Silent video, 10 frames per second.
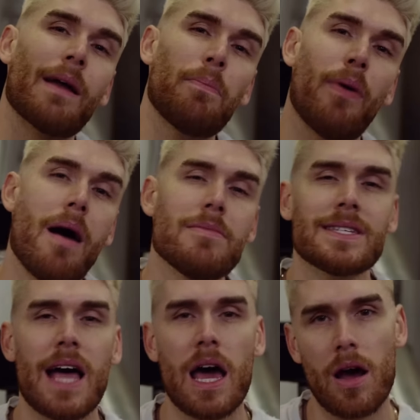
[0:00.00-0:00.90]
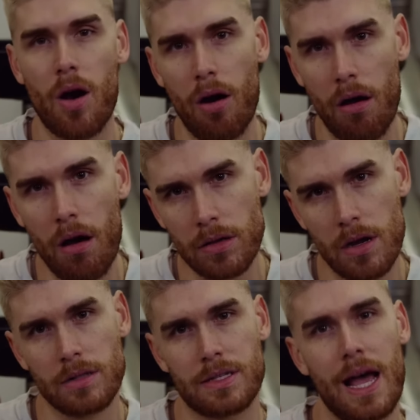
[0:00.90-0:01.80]
a promise that I hold on
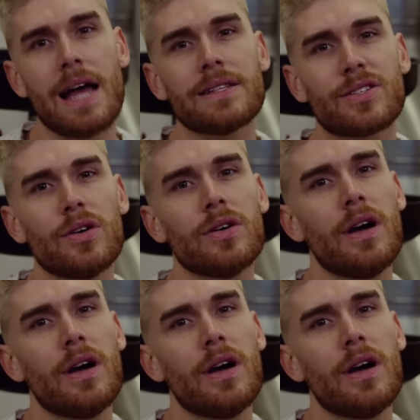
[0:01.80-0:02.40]
tight to